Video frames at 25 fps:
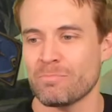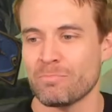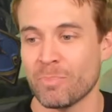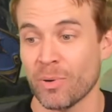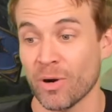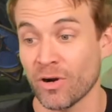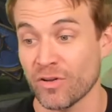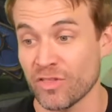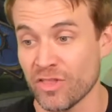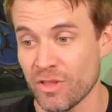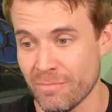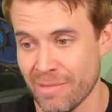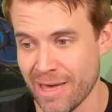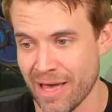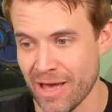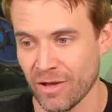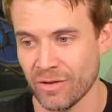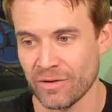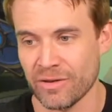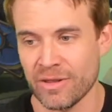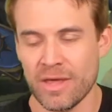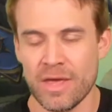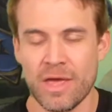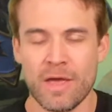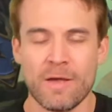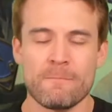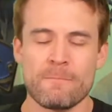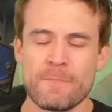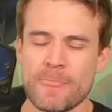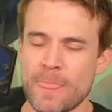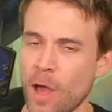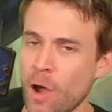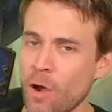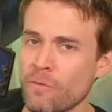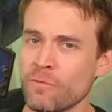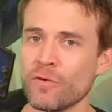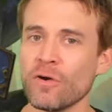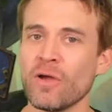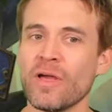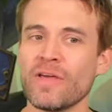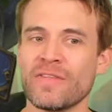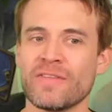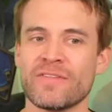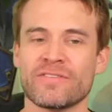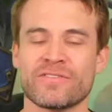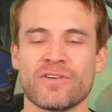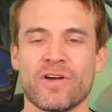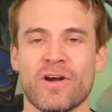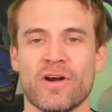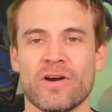burn them out. Overall, I think
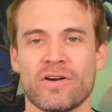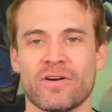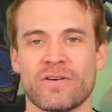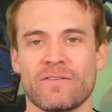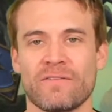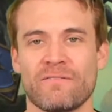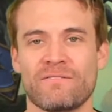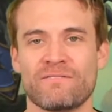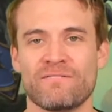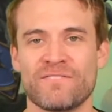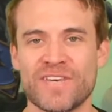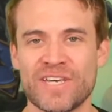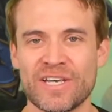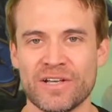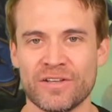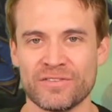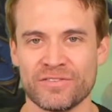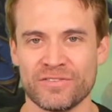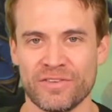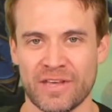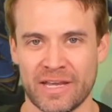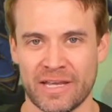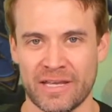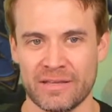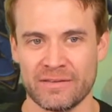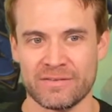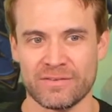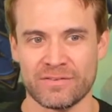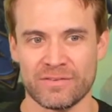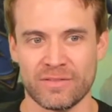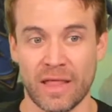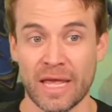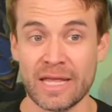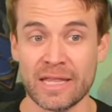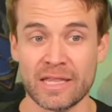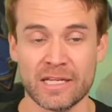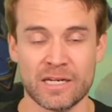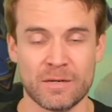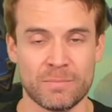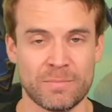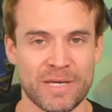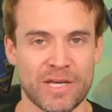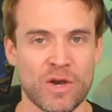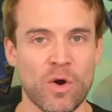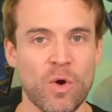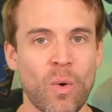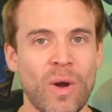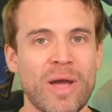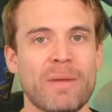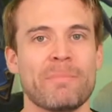this card feels like it's likely to be
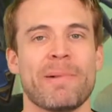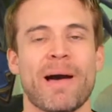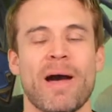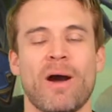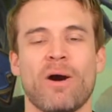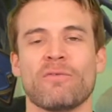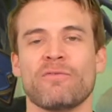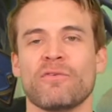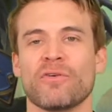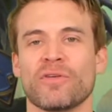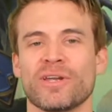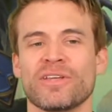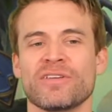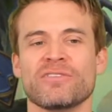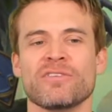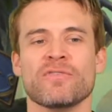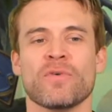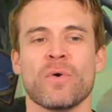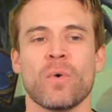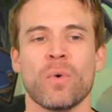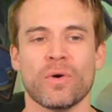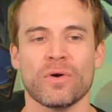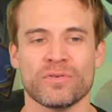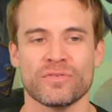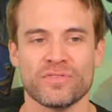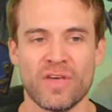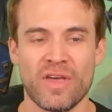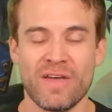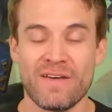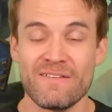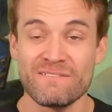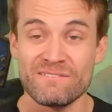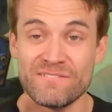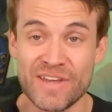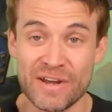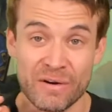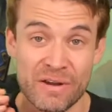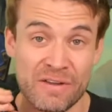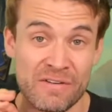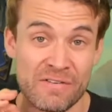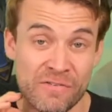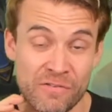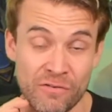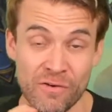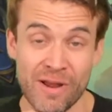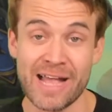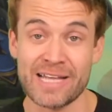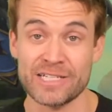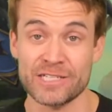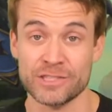quite powerful. It is, of course, very
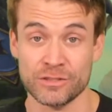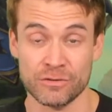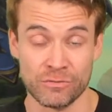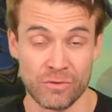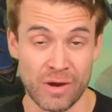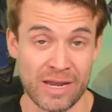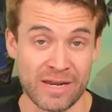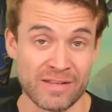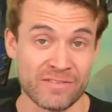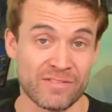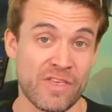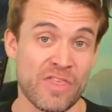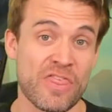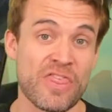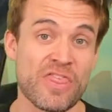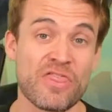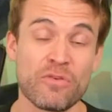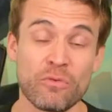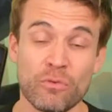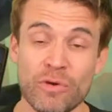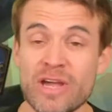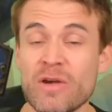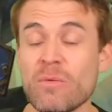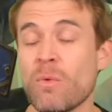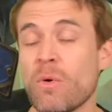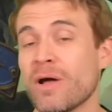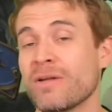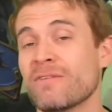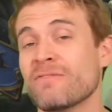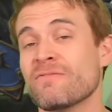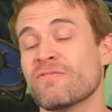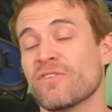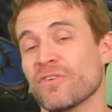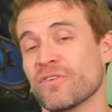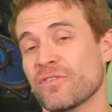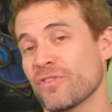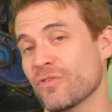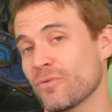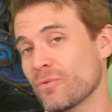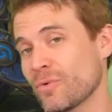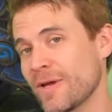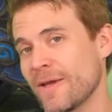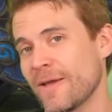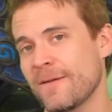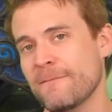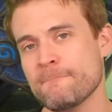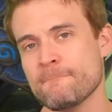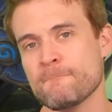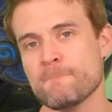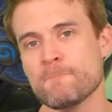fragile, right? It's a 3/1 for
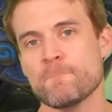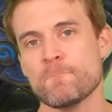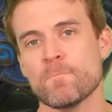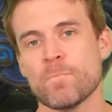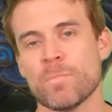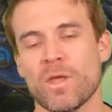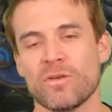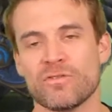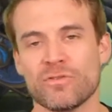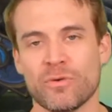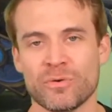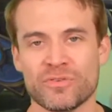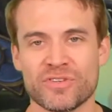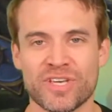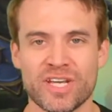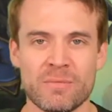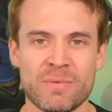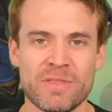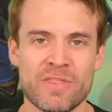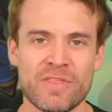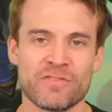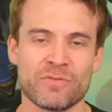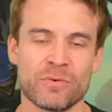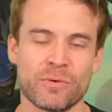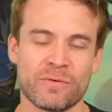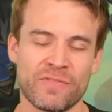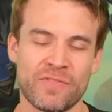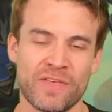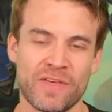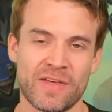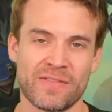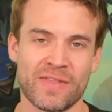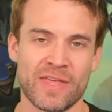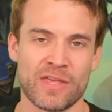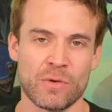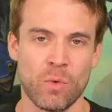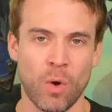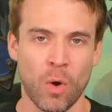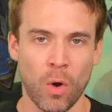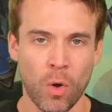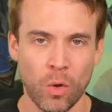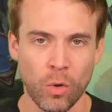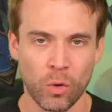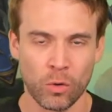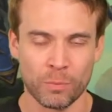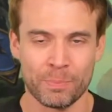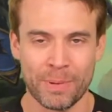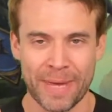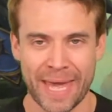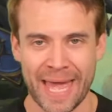3. So it's going to be the sort of thing that you
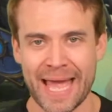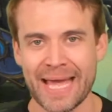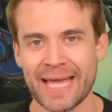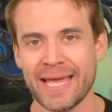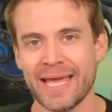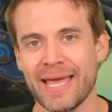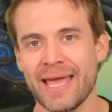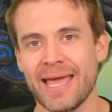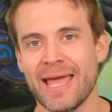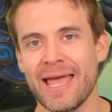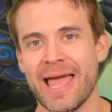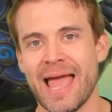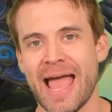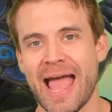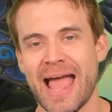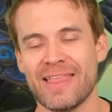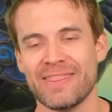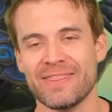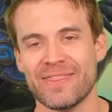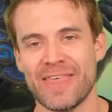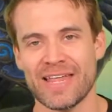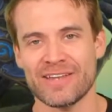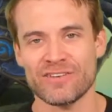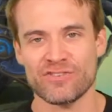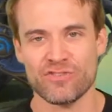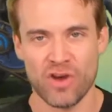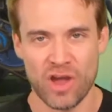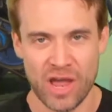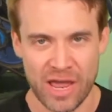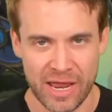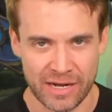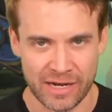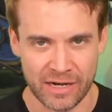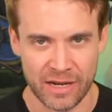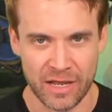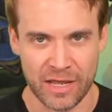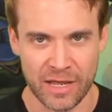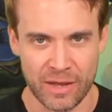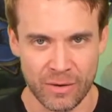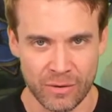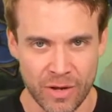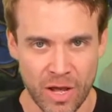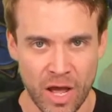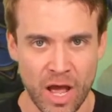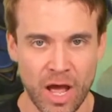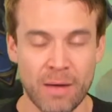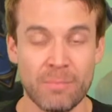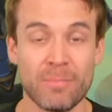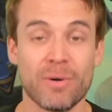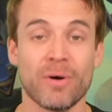hold back and then try and
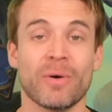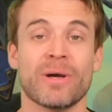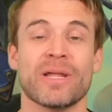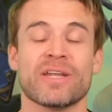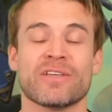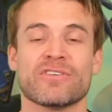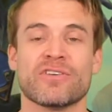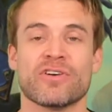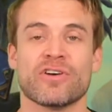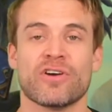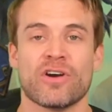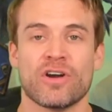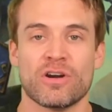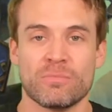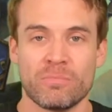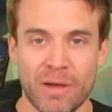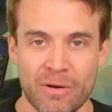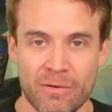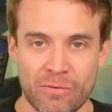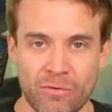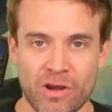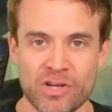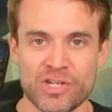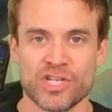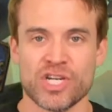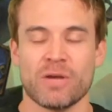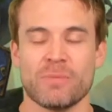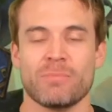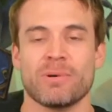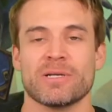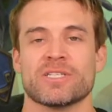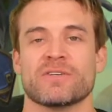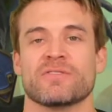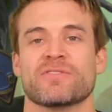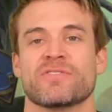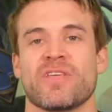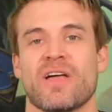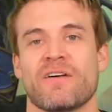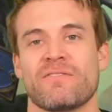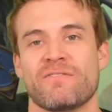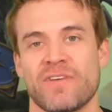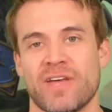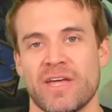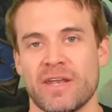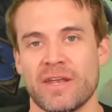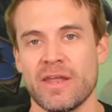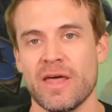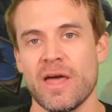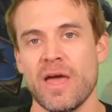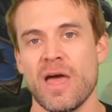combo in a turn by rushing a bunch of stuff
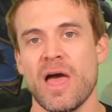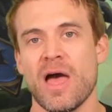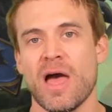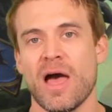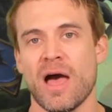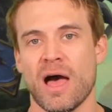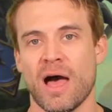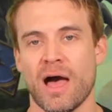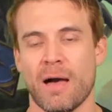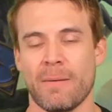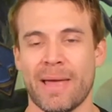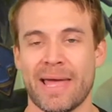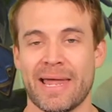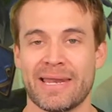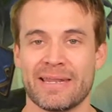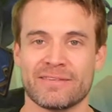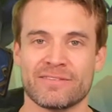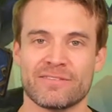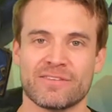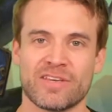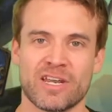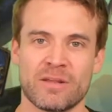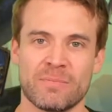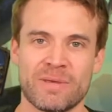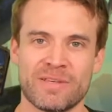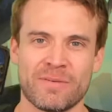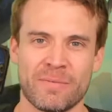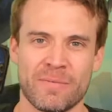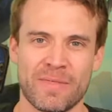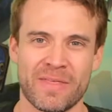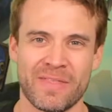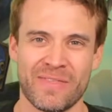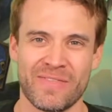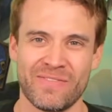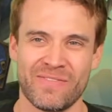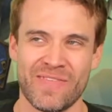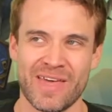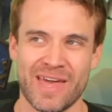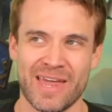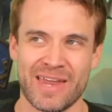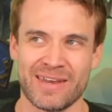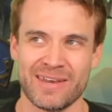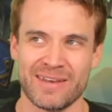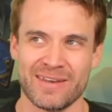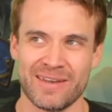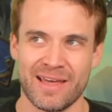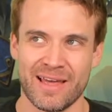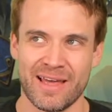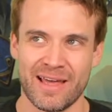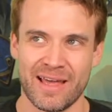in. And it's going to be something that
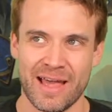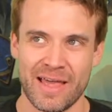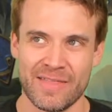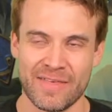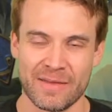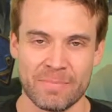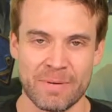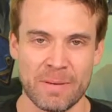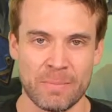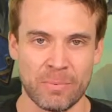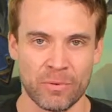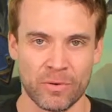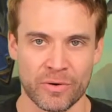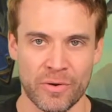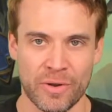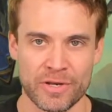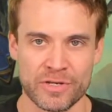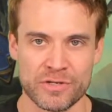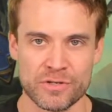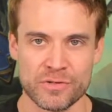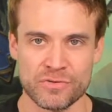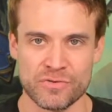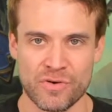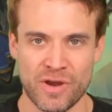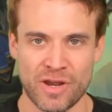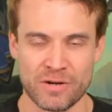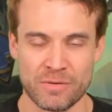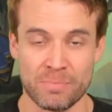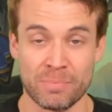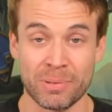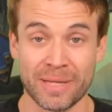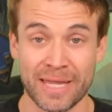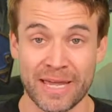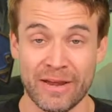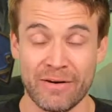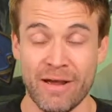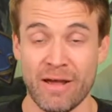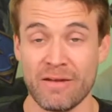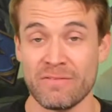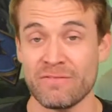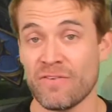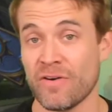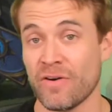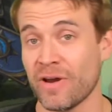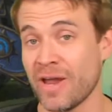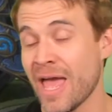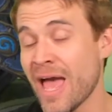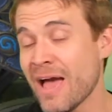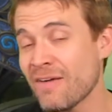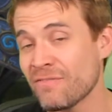I think people are going to try to play around
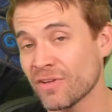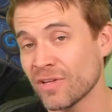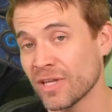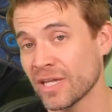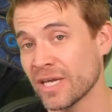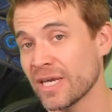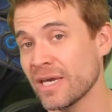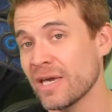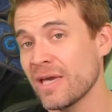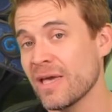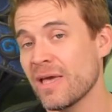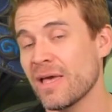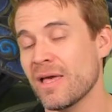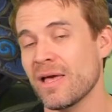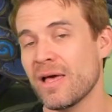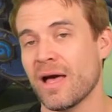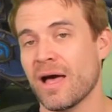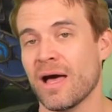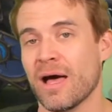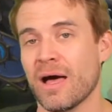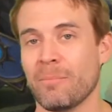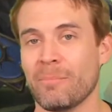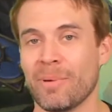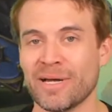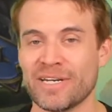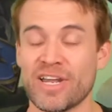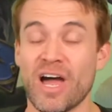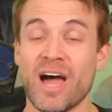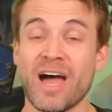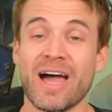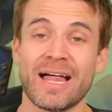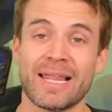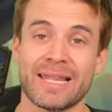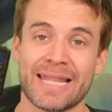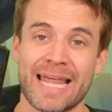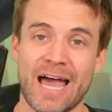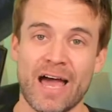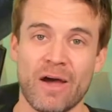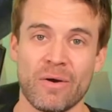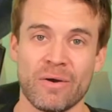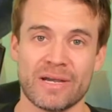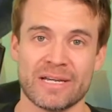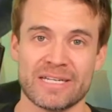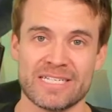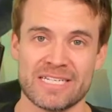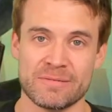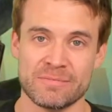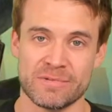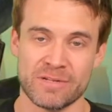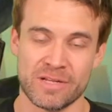very heavily by not
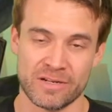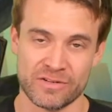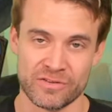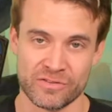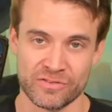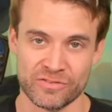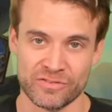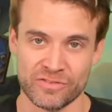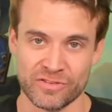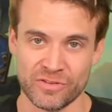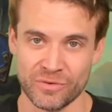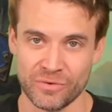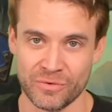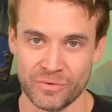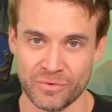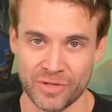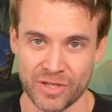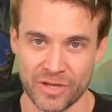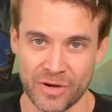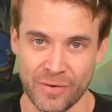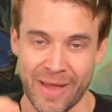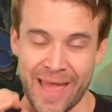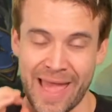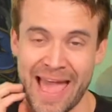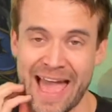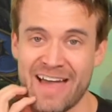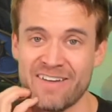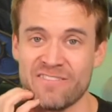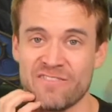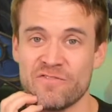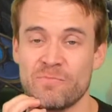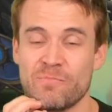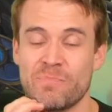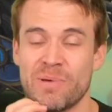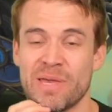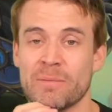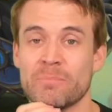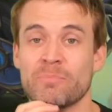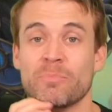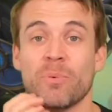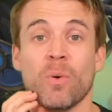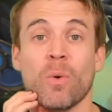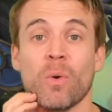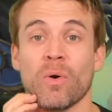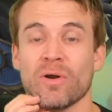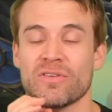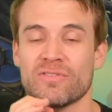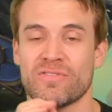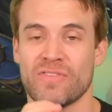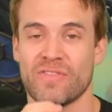allowing Demon Hunters to have big
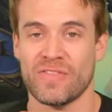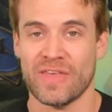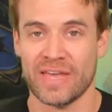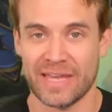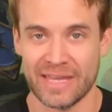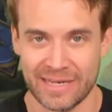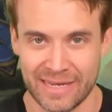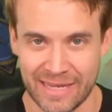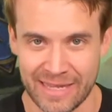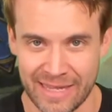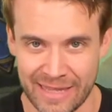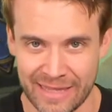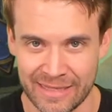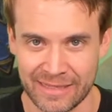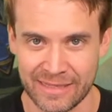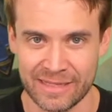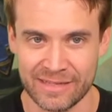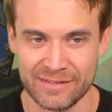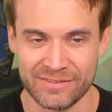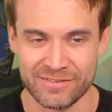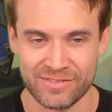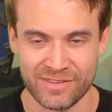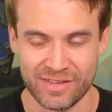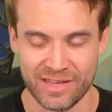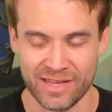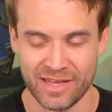boards that they can at least